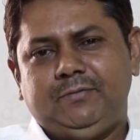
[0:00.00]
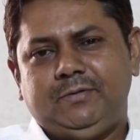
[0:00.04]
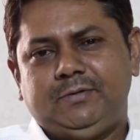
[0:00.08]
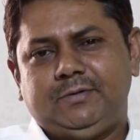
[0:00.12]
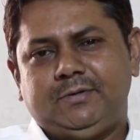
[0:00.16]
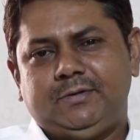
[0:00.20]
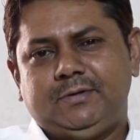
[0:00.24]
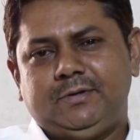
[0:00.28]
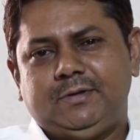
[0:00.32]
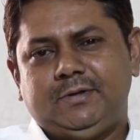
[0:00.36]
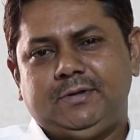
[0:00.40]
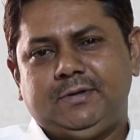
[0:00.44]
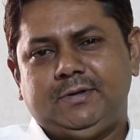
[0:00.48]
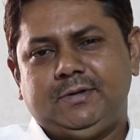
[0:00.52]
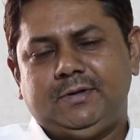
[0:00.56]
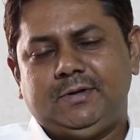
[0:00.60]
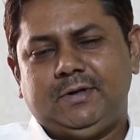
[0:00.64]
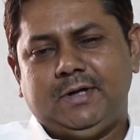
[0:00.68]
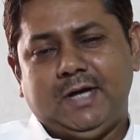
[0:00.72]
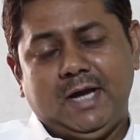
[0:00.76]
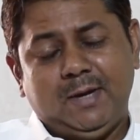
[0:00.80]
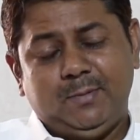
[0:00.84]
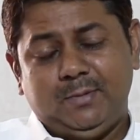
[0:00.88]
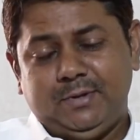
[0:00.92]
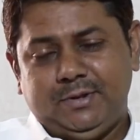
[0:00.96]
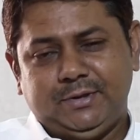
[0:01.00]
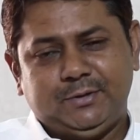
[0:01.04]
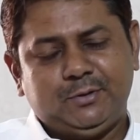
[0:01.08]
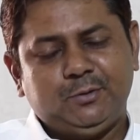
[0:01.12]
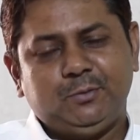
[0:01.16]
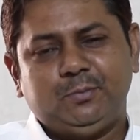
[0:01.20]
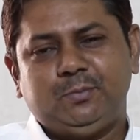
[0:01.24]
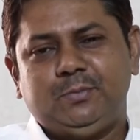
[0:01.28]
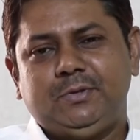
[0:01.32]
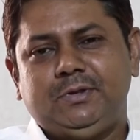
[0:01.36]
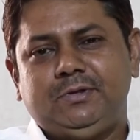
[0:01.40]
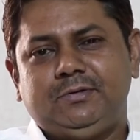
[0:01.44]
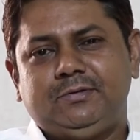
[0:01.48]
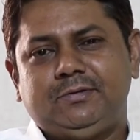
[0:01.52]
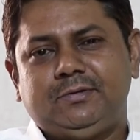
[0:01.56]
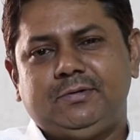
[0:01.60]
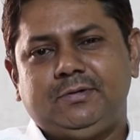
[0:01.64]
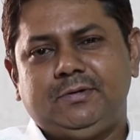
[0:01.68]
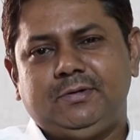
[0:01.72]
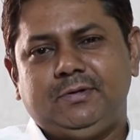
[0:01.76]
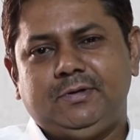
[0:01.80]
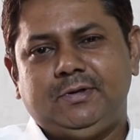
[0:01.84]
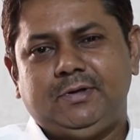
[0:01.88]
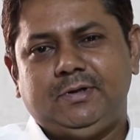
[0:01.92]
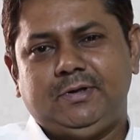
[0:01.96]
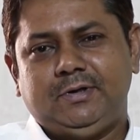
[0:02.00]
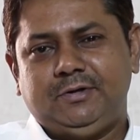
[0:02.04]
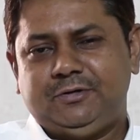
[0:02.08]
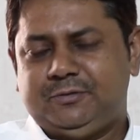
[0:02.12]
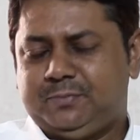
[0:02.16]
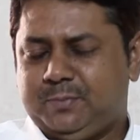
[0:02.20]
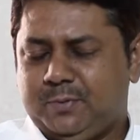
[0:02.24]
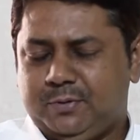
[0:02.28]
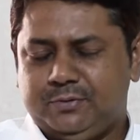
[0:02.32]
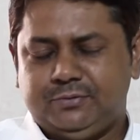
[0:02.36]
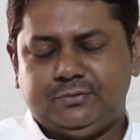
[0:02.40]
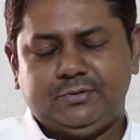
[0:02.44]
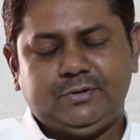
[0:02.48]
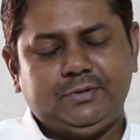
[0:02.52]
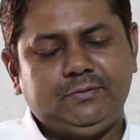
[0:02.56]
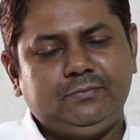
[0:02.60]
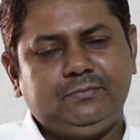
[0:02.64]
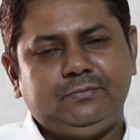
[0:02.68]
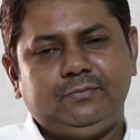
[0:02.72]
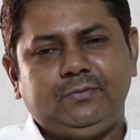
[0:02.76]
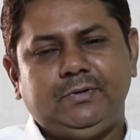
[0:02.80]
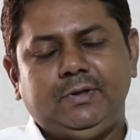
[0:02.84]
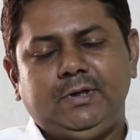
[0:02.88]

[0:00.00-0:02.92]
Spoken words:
with reliable equipment, responsive